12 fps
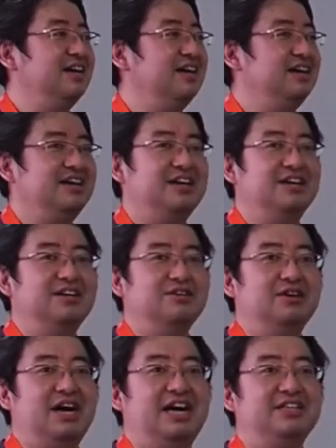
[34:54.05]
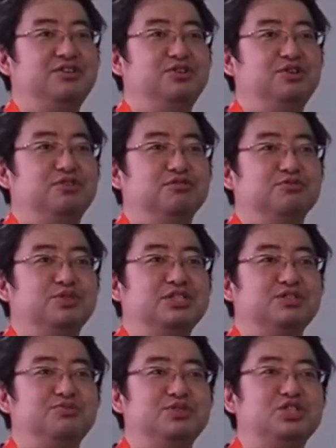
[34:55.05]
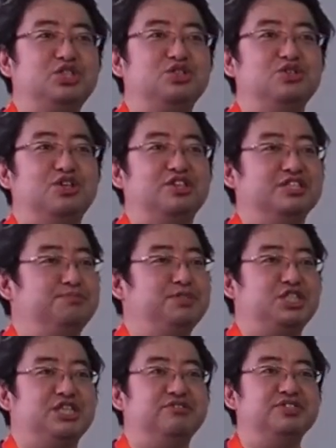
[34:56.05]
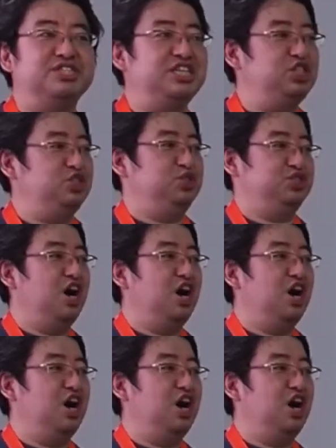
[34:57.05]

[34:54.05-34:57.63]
I don't know which your specializations are.